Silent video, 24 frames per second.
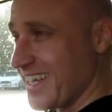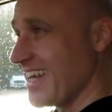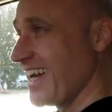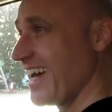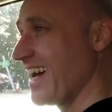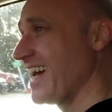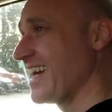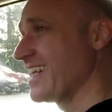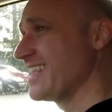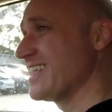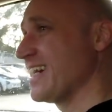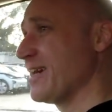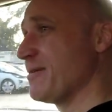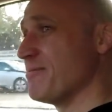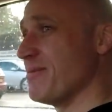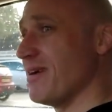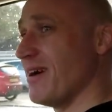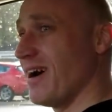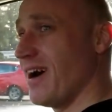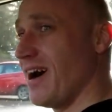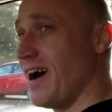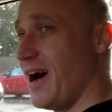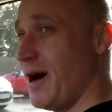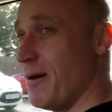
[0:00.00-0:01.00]
And
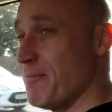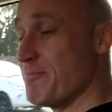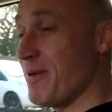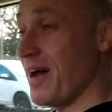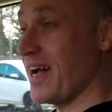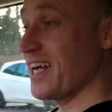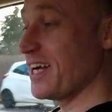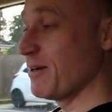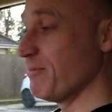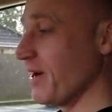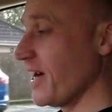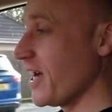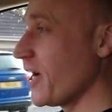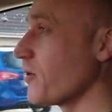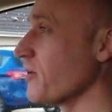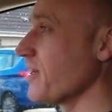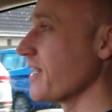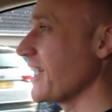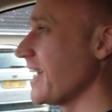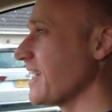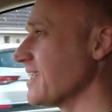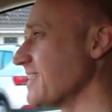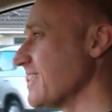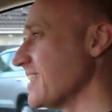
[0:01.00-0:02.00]
I'm back on my own
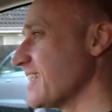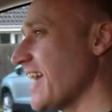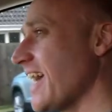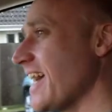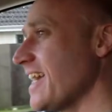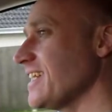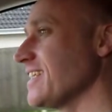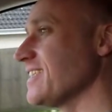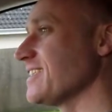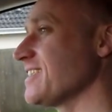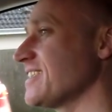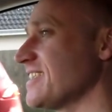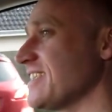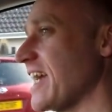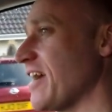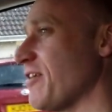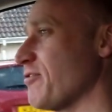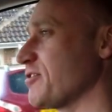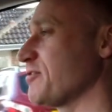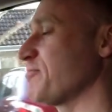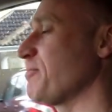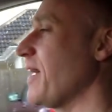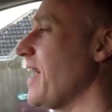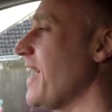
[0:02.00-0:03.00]
again today.
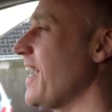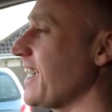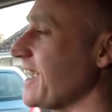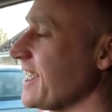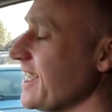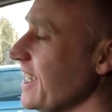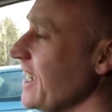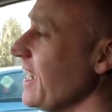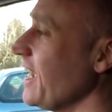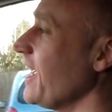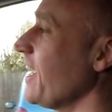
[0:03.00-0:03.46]
Sarah's back.